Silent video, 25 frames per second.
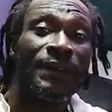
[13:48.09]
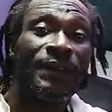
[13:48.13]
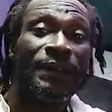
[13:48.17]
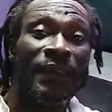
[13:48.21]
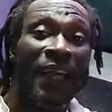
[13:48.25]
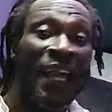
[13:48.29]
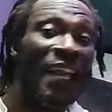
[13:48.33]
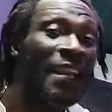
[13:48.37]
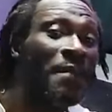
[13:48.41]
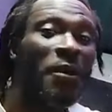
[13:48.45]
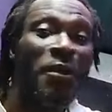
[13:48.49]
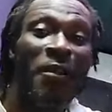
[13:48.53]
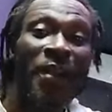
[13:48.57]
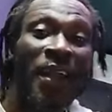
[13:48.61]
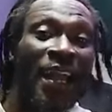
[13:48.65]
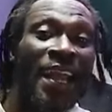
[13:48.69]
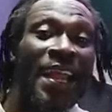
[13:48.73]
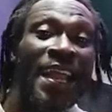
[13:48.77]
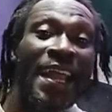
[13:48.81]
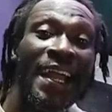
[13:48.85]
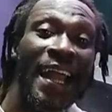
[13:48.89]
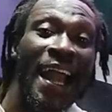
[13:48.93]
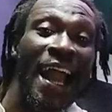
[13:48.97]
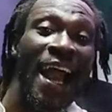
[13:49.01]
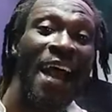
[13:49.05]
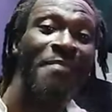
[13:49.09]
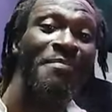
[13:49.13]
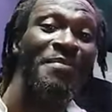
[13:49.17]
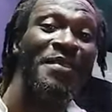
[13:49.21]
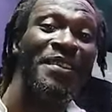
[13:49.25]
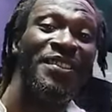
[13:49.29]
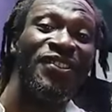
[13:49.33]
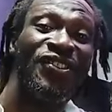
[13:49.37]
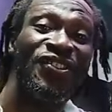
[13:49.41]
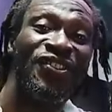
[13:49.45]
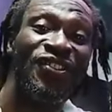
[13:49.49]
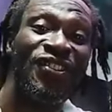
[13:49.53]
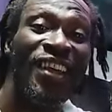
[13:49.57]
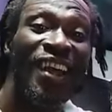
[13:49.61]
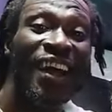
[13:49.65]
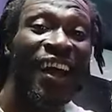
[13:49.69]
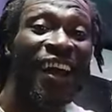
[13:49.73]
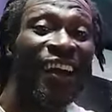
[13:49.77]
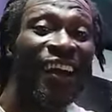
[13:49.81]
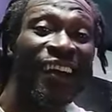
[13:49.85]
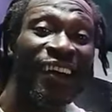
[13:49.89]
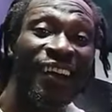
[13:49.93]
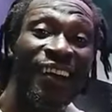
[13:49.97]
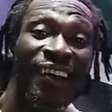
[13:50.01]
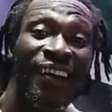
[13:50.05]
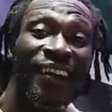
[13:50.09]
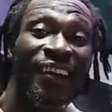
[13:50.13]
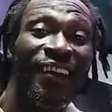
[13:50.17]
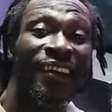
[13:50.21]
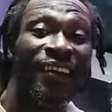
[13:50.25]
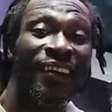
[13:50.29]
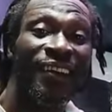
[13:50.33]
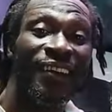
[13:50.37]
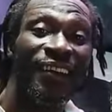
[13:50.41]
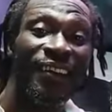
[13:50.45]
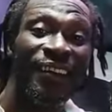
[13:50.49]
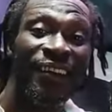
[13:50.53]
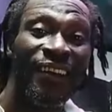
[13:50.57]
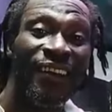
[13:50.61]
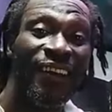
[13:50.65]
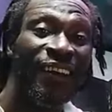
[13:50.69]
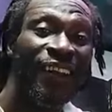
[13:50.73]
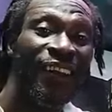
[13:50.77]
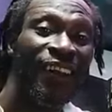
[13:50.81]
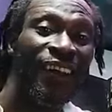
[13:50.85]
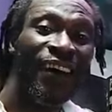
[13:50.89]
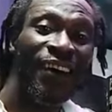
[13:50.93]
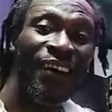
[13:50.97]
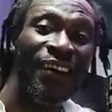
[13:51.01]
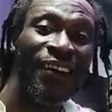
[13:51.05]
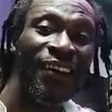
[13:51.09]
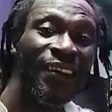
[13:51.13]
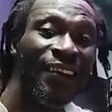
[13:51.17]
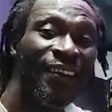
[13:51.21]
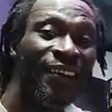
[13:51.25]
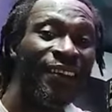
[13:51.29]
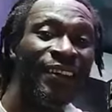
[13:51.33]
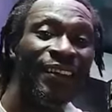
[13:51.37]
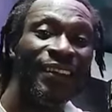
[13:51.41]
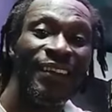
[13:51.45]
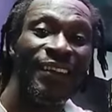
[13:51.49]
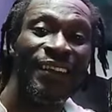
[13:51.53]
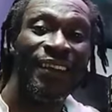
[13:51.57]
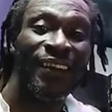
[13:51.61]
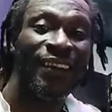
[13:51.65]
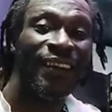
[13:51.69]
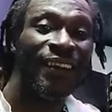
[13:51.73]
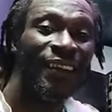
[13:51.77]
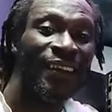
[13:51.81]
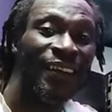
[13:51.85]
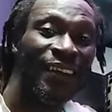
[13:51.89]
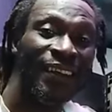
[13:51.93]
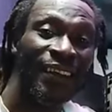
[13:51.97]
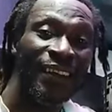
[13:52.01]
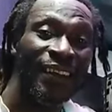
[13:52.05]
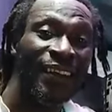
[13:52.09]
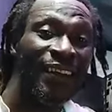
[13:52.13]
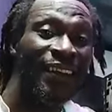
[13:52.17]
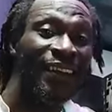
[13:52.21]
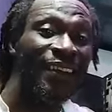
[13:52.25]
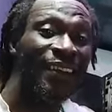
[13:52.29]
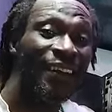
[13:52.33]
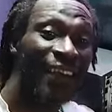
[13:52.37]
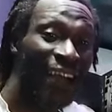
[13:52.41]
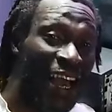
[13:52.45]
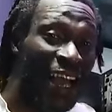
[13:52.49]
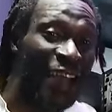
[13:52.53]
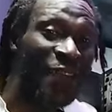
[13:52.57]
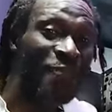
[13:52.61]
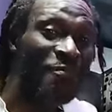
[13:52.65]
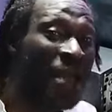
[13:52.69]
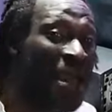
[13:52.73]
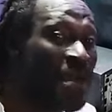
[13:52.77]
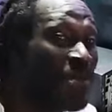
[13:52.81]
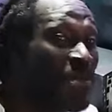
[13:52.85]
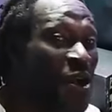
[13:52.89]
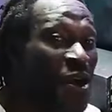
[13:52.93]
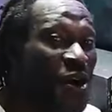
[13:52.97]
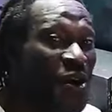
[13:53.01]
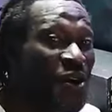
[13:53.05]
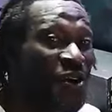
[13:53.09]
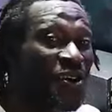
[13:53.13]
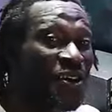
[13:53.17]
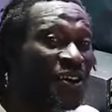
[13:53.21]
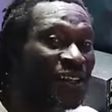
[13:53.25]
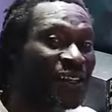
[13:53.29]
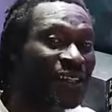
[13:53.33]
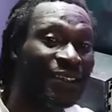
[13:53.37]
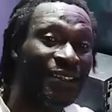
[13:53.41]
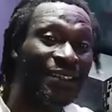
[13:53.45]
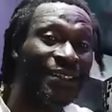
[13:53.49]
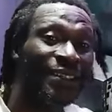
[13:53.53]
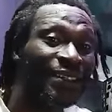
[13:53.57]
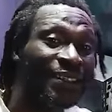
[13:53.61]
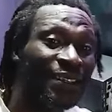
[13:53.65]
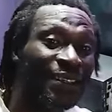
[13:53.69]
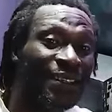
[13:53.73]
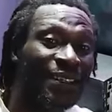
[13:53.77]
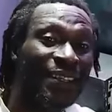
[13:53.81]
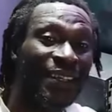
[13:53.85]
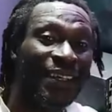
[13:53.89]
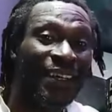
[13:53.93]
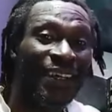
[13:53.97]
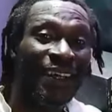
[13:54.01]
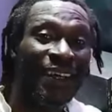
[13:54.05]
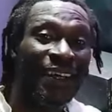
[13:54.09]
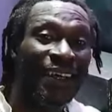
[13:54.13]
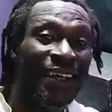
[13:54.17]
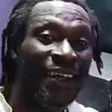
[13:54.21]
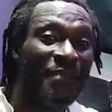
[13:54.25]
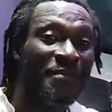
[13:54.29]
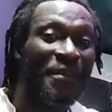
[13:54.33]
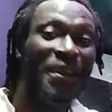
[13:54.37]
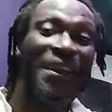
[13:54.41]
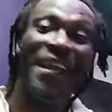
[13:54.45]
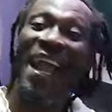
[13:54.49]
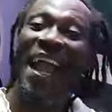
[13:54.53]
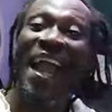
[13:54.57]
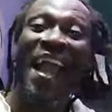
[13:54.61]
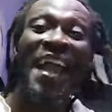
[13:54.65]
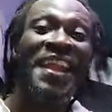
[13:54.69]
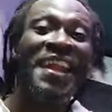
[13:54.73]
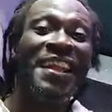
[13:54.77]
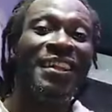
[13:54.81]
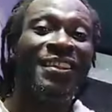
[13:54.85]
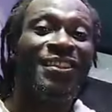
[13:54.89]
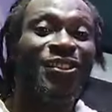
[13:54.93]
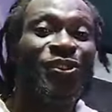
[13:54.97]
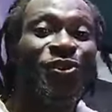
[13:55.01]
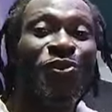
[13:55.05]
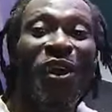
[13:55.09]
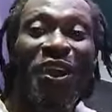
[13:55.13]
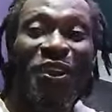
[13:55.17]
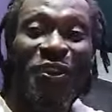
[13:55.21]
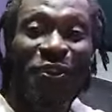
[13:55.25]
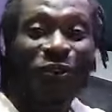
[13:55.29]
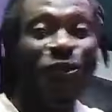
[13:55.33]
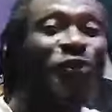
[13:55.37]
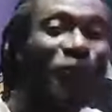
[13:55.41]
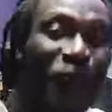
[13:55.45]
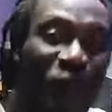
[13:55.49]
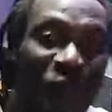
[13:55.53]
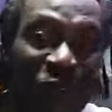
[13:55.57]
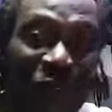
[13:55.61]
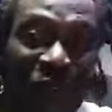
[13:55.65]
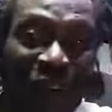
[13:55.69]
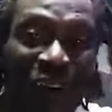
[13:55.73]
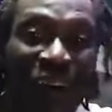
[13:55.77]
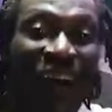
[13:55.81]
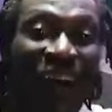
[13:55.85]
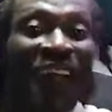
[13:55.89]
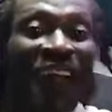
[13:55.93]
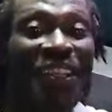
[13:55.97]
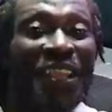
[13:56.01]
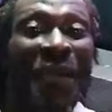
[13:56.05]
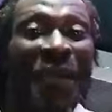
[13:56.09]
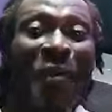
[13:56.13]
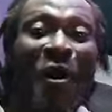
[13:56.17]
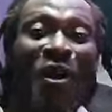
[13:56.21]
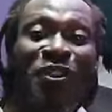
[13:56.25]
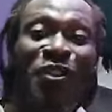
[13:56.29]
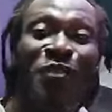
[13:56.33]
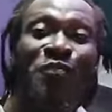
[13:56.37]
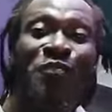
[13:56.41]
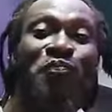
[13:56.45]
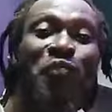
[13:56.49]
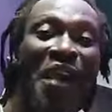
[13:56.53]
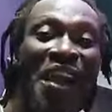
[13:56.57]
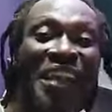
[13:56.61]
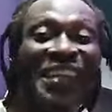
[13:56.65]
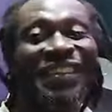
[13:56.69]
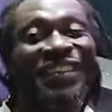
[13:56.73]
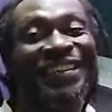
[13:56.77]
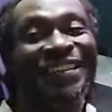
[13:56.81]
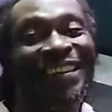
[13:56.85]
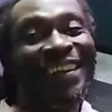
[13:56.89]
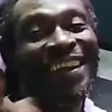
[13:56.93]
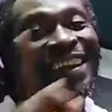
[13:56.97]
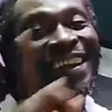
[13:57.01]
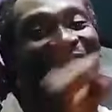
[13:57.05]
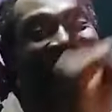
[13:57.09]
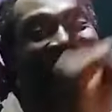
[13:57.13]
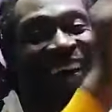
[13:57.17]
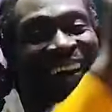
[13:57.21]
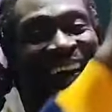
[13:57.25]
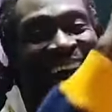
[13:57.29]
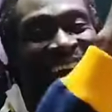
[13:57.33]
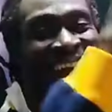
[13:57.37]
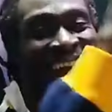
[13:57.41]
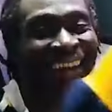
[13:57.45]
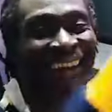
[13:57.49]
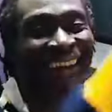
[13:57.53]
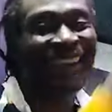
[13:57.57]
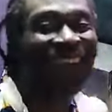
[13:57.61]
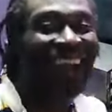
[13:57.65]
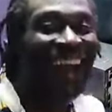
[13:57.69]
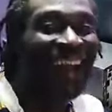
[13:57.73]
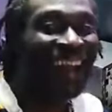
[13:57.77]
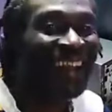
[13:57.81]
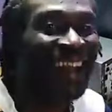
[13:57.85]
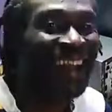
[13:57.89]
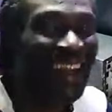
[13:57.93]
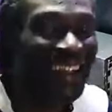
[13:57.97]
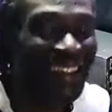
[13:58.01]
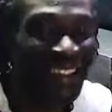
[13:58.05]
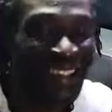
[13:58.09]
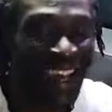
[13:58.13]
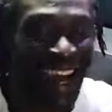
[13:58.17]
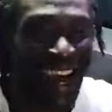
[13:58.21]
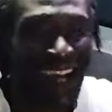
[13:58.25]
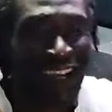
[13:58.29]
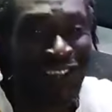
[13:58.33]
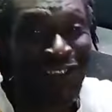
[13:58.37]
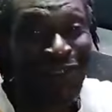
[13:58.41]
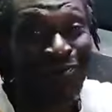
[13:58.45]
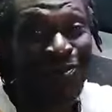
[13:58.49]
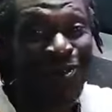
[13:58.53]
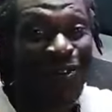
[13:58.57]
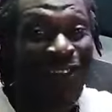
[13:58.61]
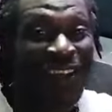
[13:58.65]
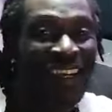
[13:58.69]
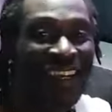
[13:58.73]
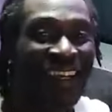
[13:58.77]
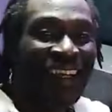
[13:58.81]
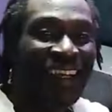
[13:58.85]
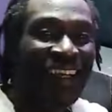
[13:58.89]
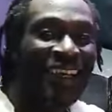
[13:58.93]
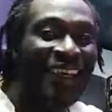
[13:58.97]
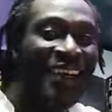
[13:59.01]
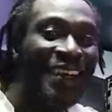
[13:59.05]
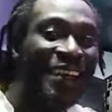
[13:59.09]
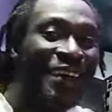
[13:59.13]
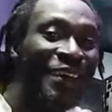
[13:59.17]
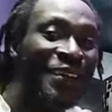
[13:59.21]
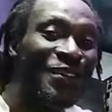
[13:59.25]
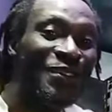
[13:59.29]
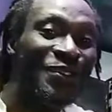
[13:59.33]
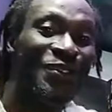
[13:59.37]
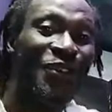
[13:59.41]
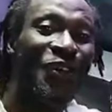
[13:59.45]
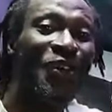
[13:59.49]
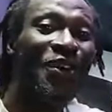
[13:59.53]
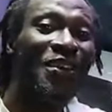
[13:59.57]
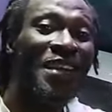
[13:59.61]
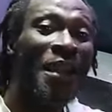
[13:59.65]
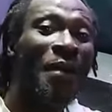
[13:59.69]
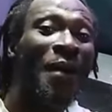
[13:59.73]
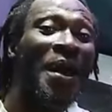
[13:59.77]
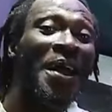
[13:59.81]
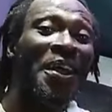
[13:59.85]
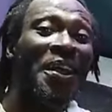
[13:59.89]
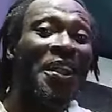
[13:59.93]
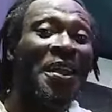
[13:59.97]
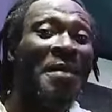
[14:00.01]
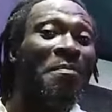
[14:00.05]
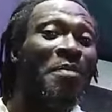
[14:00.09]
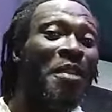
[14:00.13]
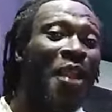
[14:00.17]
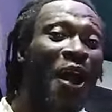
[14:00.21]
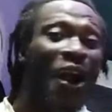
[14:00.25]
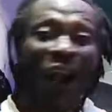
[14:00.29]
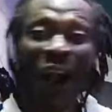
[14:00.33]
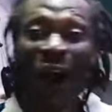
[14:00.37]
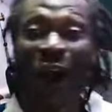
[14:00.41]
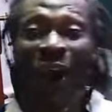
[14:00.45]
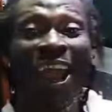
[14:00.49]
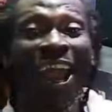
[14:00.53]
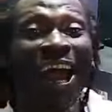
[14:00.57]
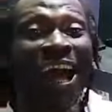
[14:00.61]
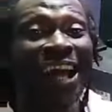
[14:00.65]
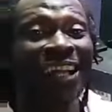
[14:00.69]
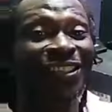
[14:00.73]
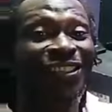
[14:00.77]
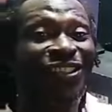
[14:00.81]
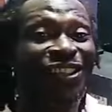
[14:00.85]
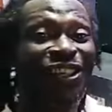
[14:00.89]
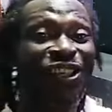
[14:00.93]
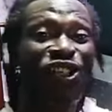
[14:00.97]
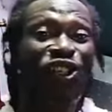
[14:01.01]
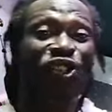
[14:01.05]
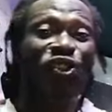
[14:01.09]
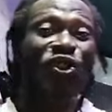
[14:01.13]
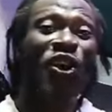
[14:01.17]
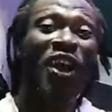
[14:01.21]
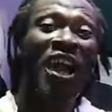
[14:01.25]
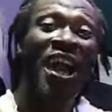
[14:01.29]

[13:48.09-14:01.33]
Anybody get a car beats here? Yeah? And maybe, because anything you do, they must point say, Nanda Tazmo day. So, now I'm a blogger or an artist, you're not